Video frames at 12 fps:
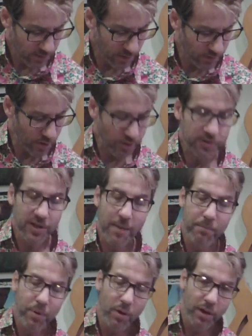So notice
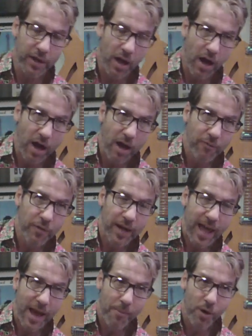I'm pulling off and
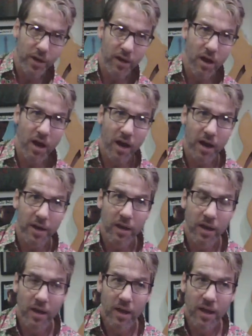hammering on
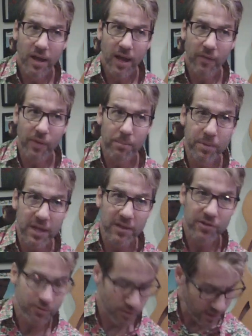at the B
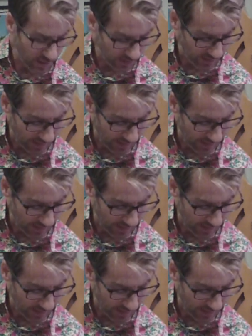string